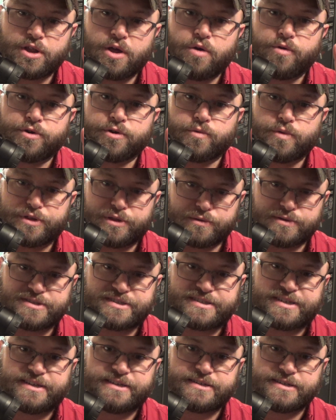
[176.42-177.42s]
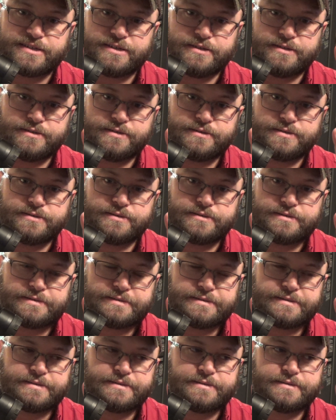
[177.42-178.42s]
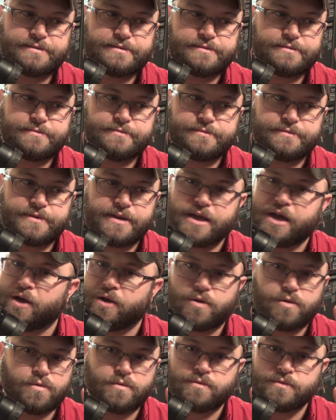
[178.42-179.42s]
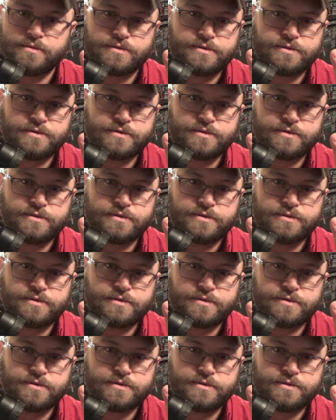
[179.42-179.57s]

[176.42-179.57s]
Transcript: owner with a receipt? No.